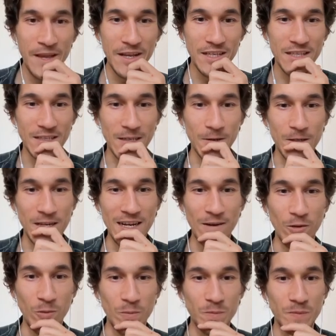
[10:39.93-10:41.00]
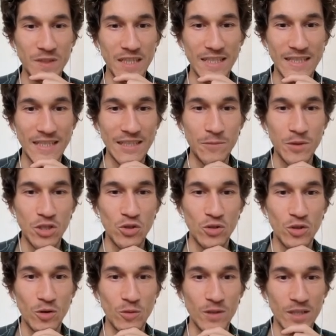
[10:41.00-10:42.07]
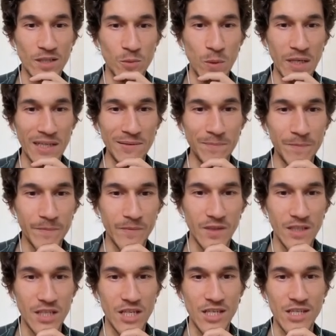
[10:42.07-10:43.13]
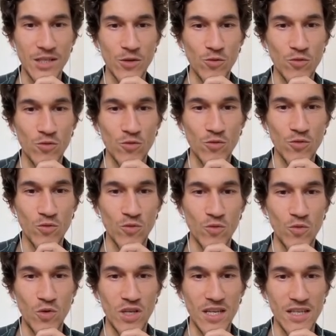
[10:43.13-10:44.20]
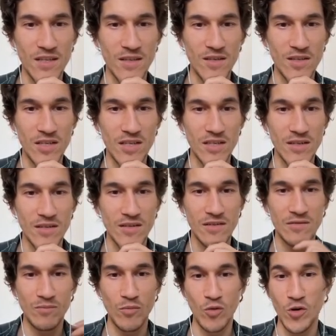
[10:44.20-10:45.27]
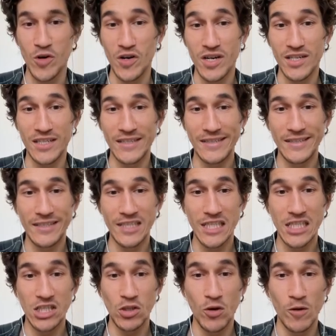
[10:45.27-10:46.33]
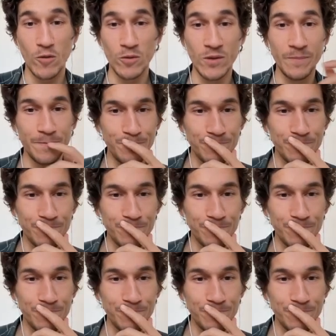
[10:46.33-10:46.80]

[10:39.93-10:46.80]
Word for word: So now I think we should go this way just to get more stone,